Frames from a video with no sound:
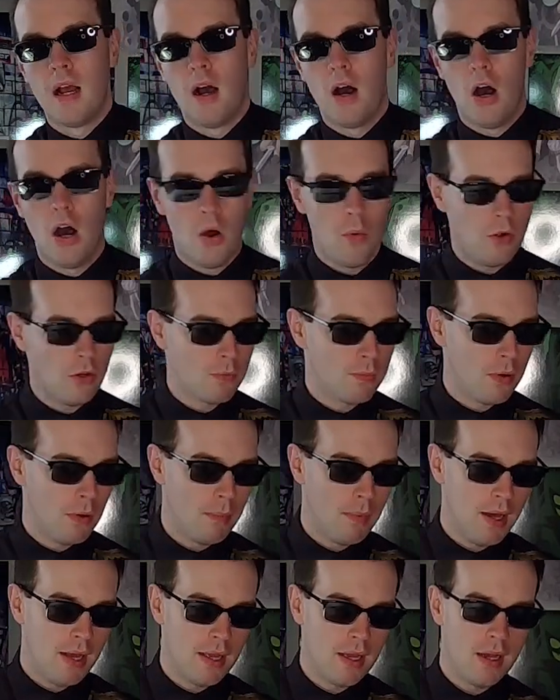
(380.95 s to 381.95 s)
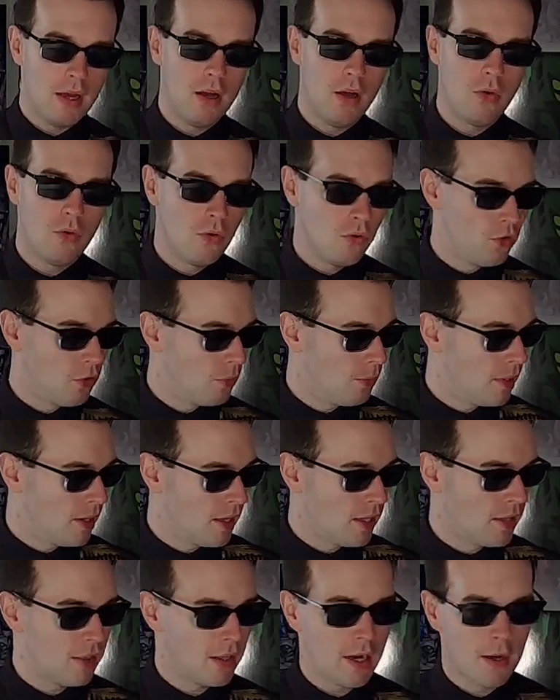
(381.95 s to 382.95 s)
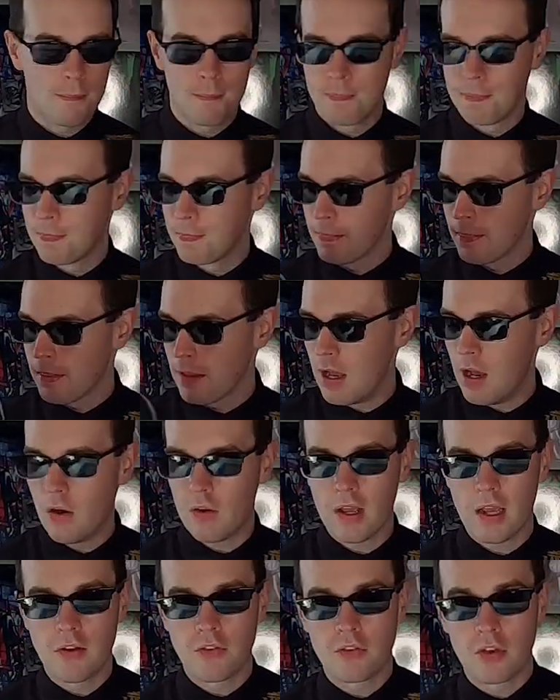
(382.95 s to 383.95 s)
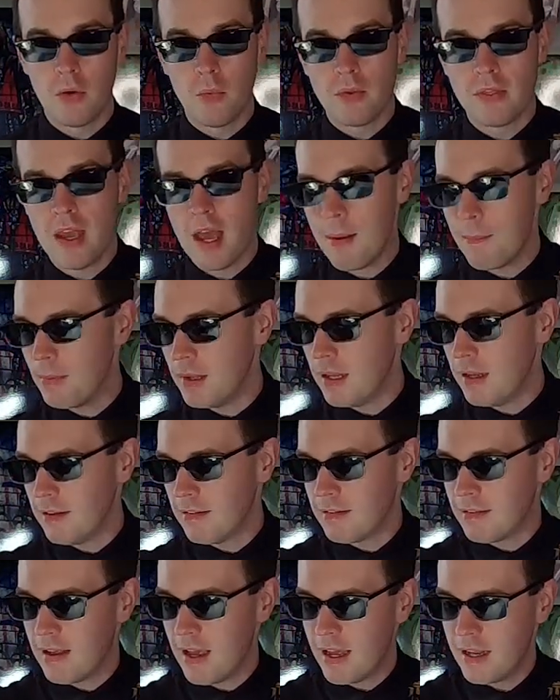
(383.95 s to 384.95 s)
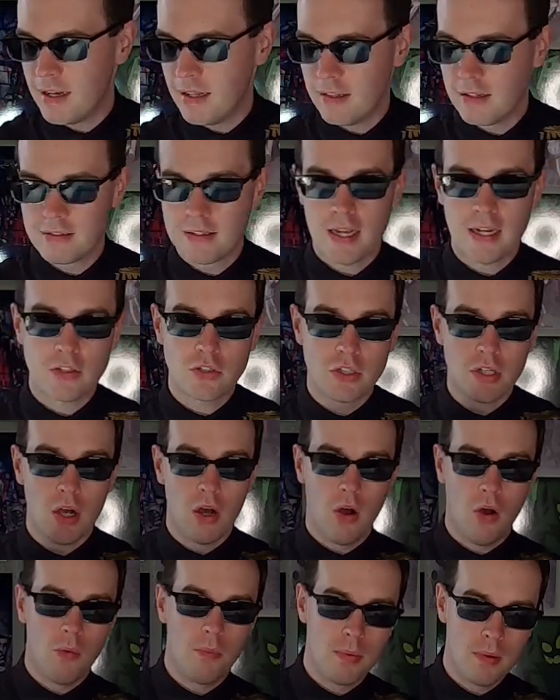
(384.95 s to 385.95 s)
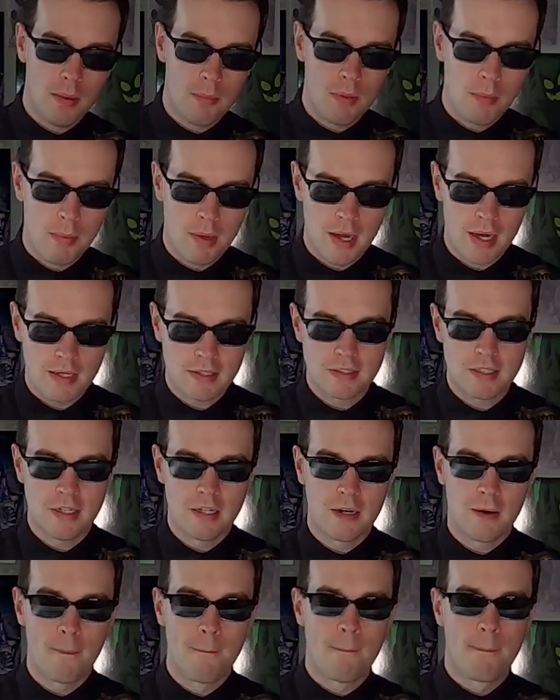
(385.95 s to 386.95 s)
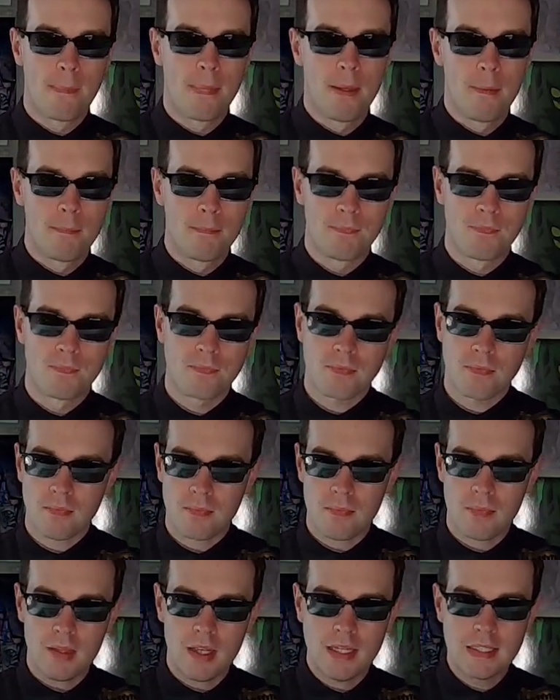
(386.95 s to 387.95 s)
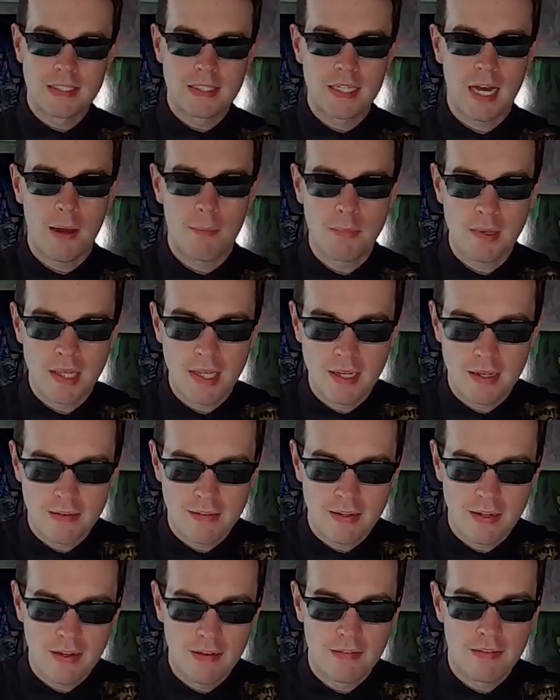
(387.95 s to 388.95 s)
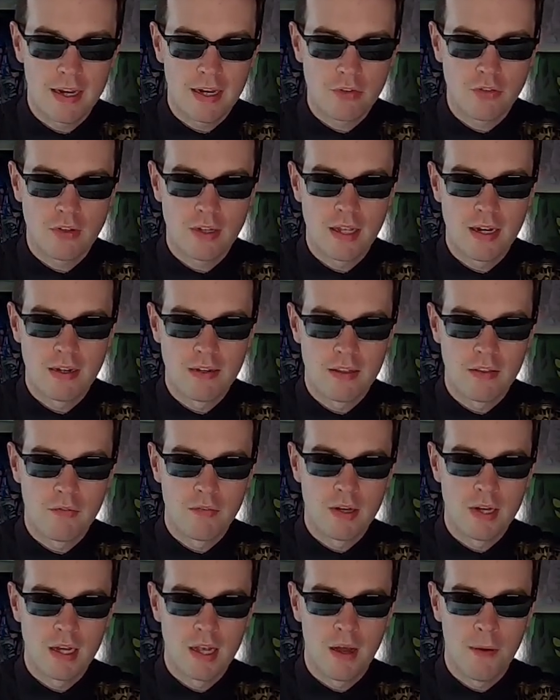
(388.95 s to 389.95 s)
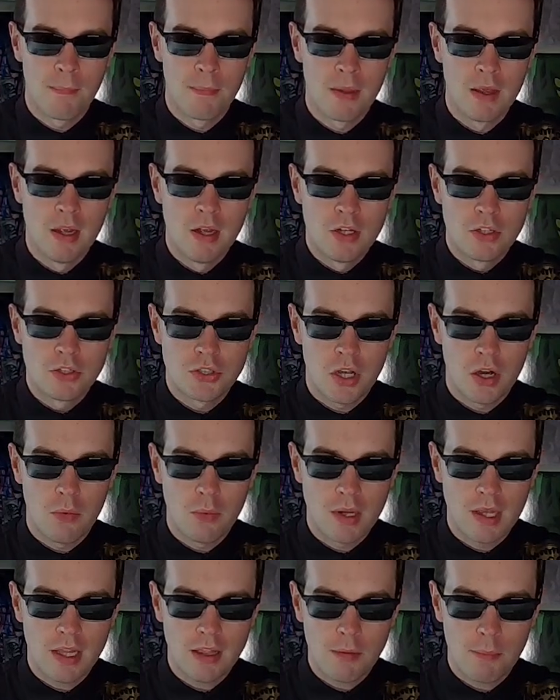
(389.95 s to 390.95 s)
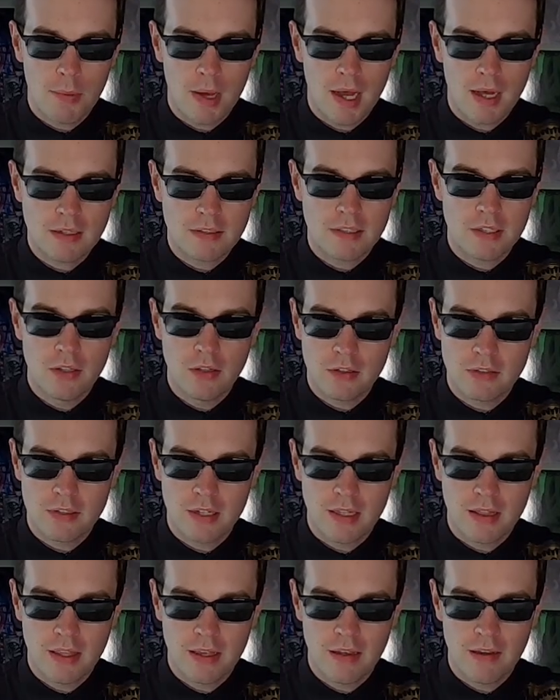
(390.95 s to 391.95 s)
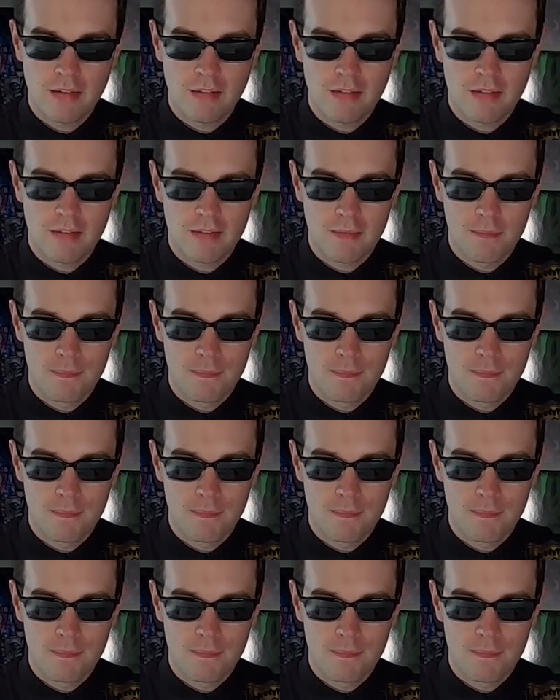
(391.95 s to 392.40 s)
Always put my Odin 2 Mini in there. Okay, so with that being said, let's actually open up the box here. Stop being a tease and actually get into the video. So when you get the box, it looks like this.